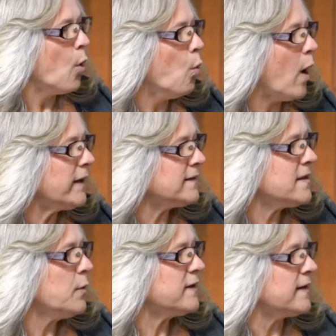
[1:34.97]
Once
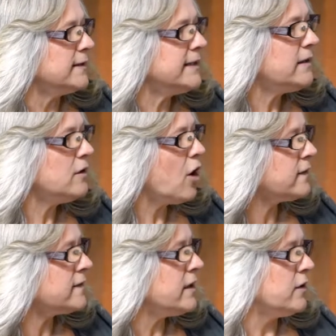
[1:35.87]
there was a little
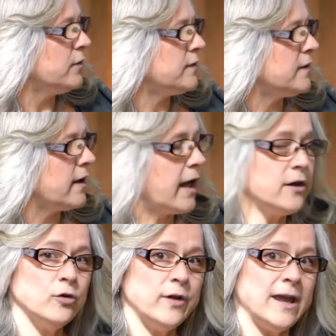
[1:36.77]
gosling goose,
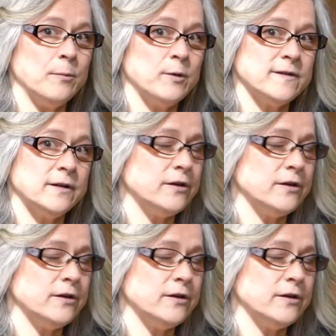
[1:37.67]
and her name was Little